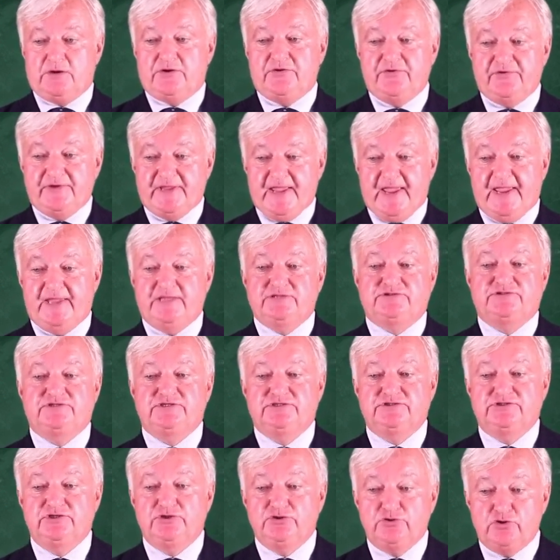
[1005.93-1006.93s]

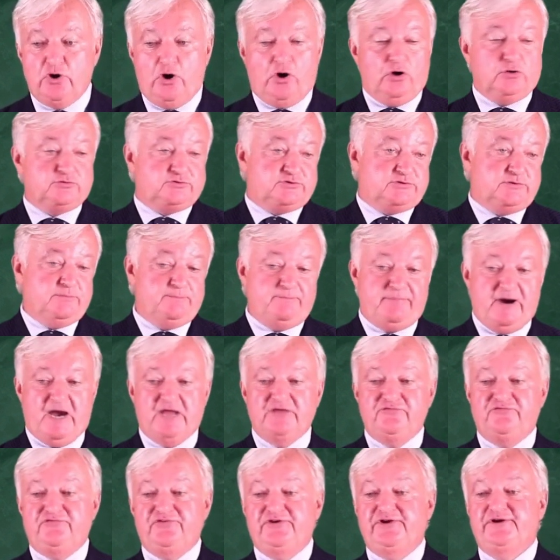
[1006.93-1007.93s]
created not
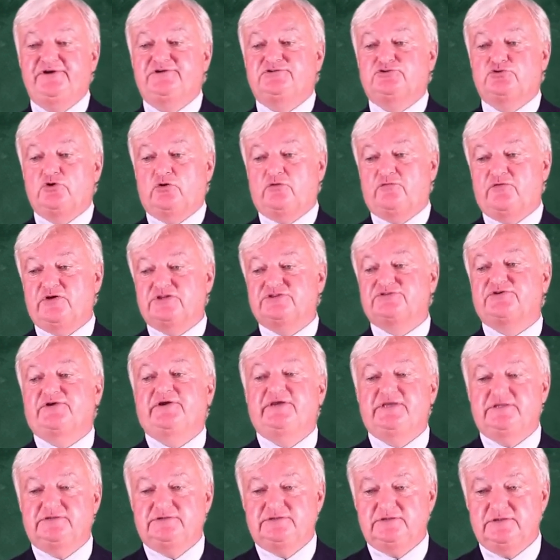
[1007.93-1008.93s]
by virtue of a
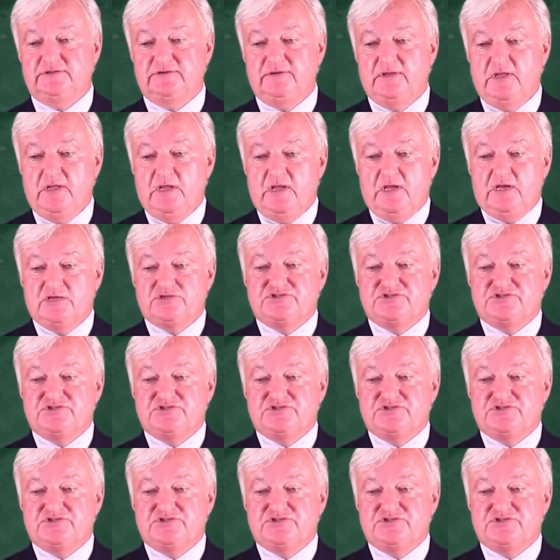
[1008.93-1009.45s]
treaty.